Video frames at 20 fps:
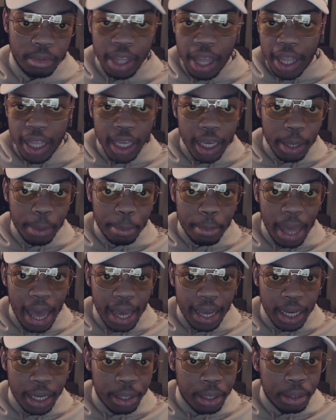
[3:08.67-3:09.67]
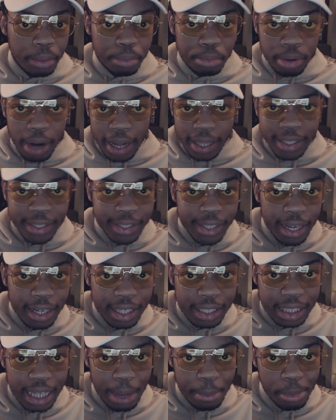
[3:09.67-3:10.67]
Then come back, practice
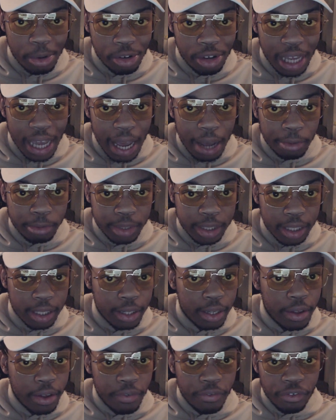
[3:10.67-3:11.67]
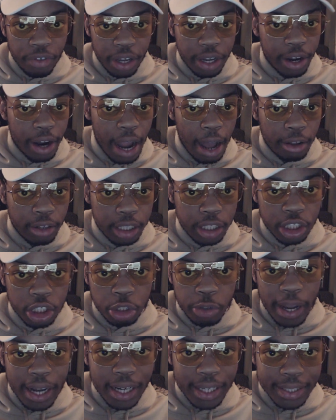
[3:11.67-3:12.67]
on a demo account, figure out your
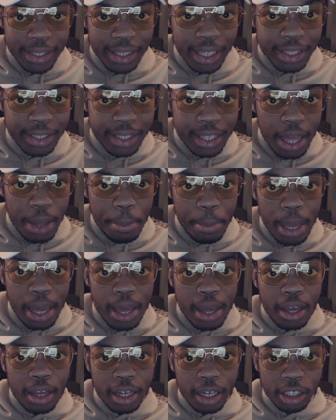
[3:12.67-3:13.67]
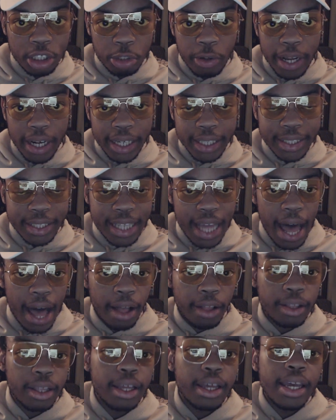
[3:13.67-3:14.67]
trading system, your trading
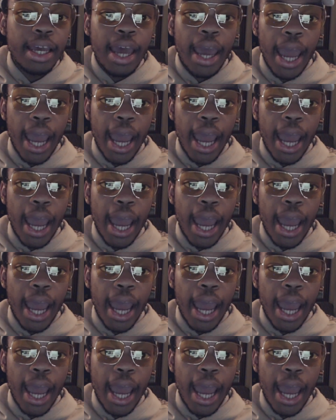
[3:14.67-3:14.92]
style,